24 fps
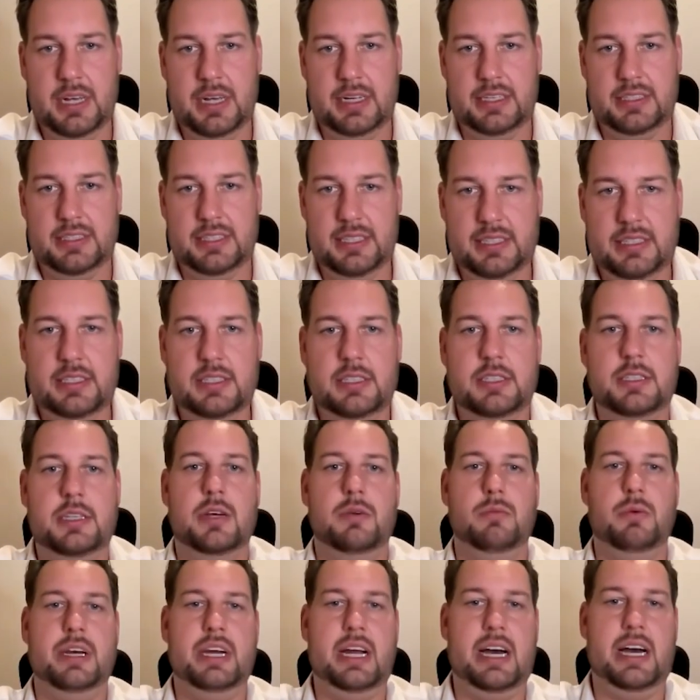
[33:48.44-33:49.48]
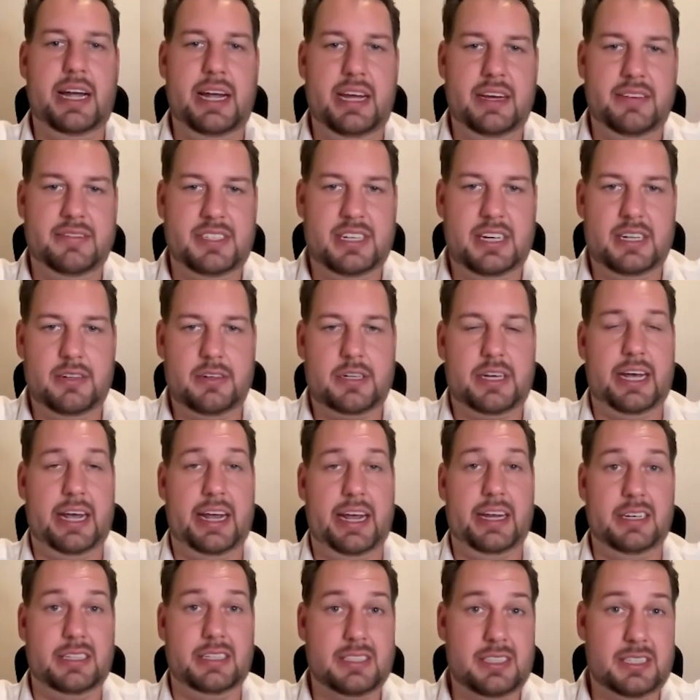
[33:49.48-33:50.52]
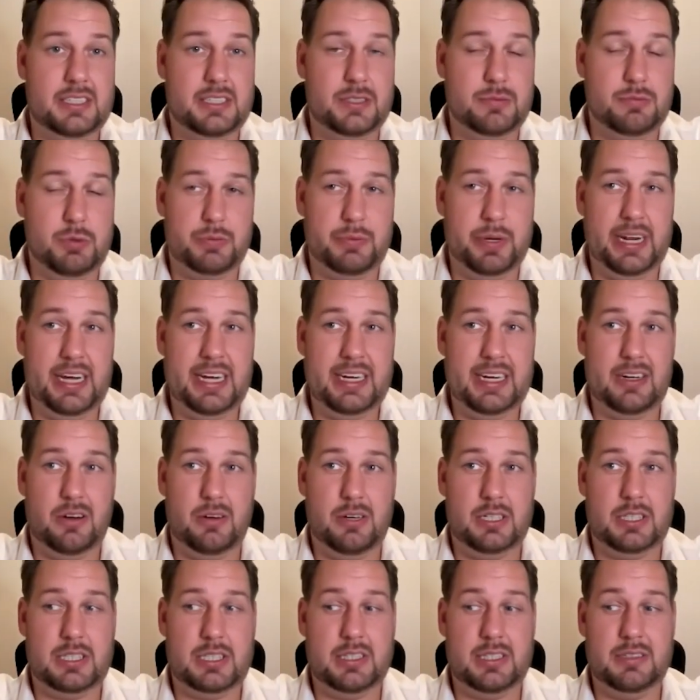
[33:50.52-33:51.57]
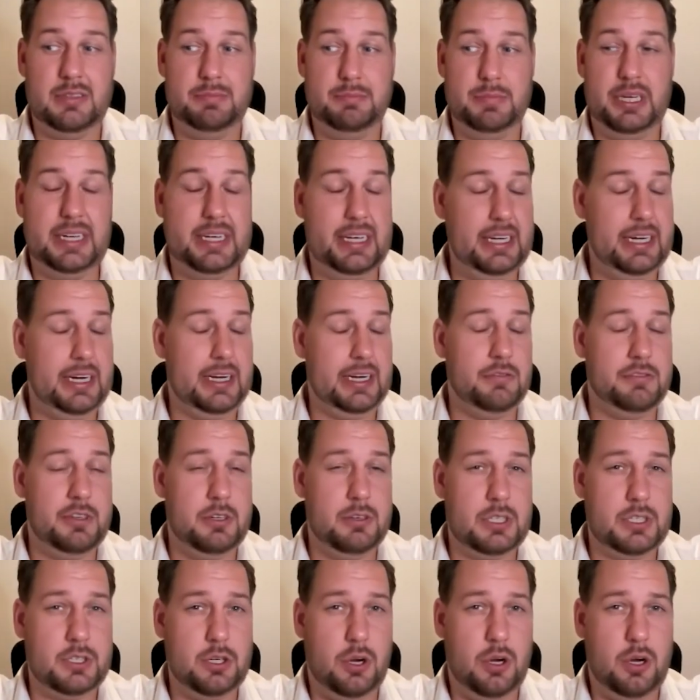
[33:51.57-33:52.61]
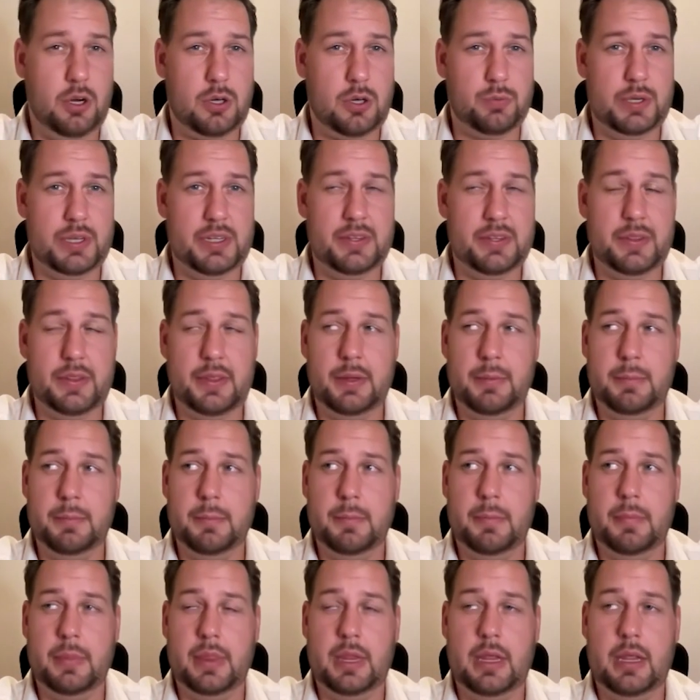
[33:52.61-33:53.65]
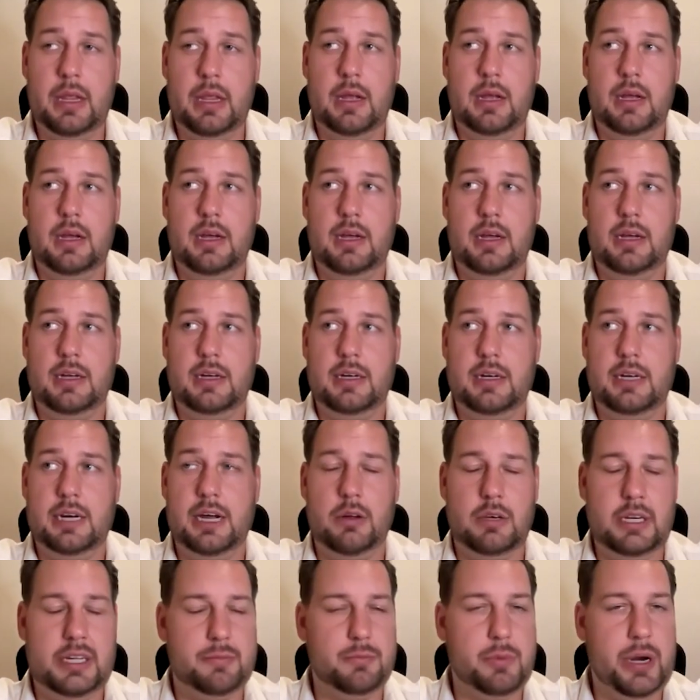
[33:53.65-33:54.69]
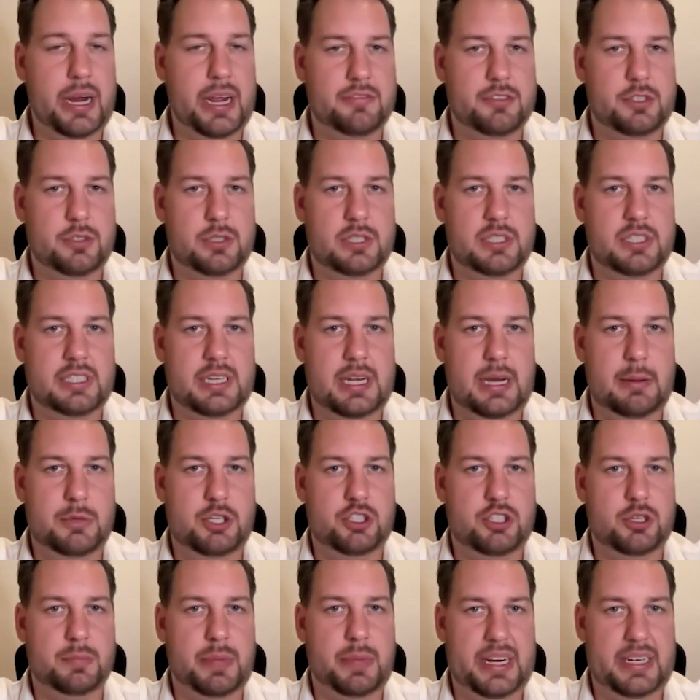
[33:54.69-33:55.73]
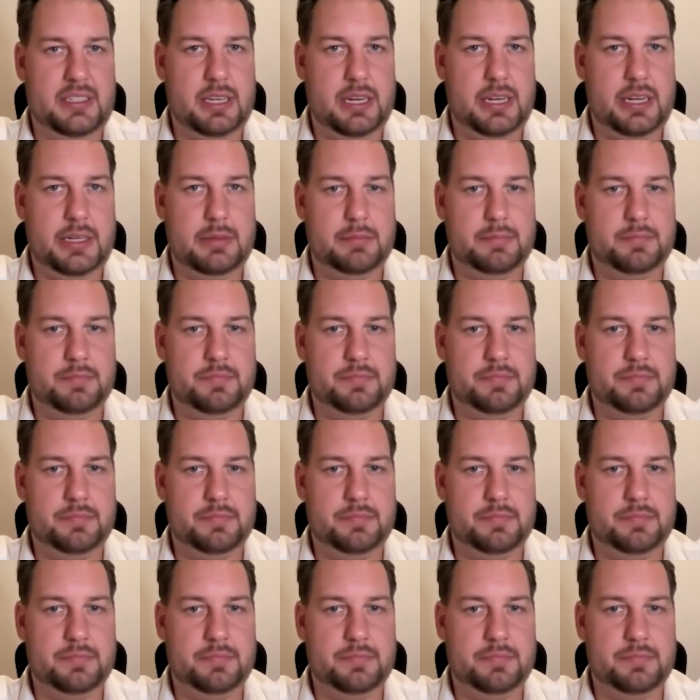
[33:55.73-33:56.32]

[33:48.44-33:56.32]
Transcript: And this is when I have said, okay, and this is what we had our beginning of our talk with now let, we have to establish a baseline.